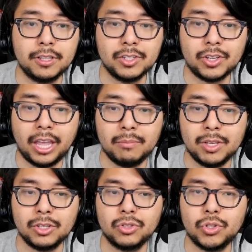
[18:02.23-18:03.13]
This game
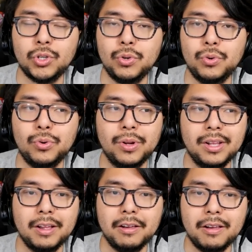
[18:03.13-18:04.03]
is too
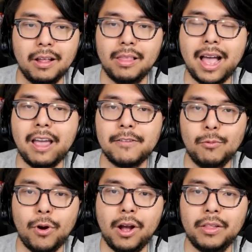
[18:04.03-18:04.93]
alive
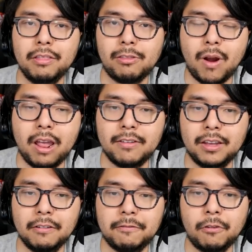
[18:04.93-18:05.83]
and well and
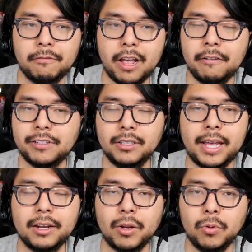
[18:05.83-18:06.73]
thriving for Valve to
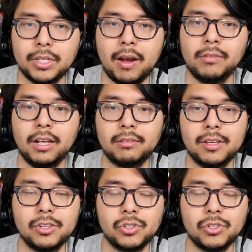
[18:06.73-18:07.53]
let it go down like this.